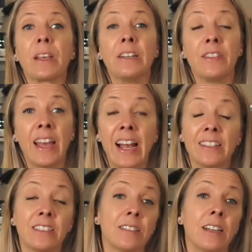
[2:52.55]
And
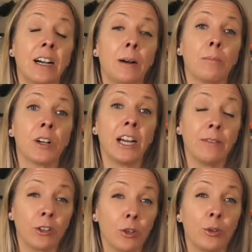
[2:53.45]
that's
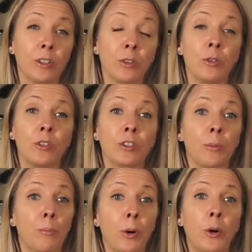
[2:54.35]
kind of a critical
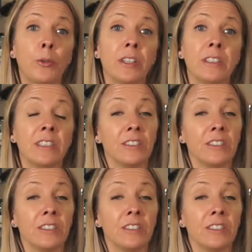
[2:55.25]
component,